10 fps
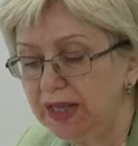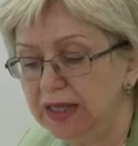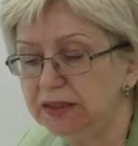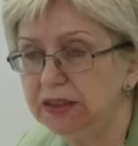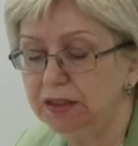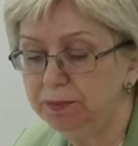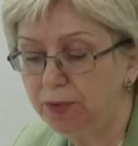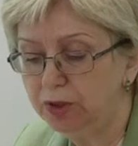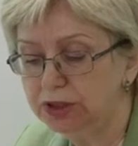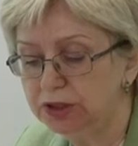and an
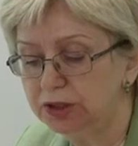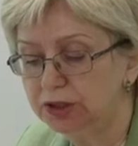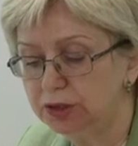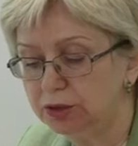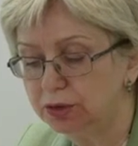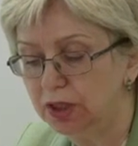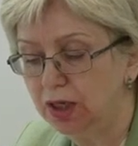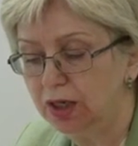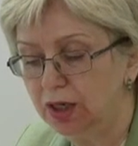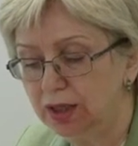important tool,
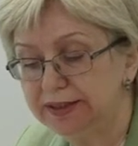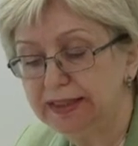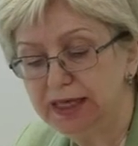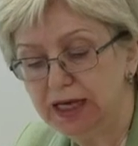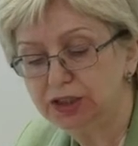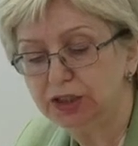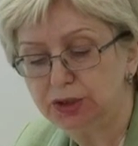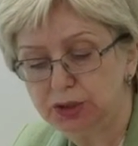didactic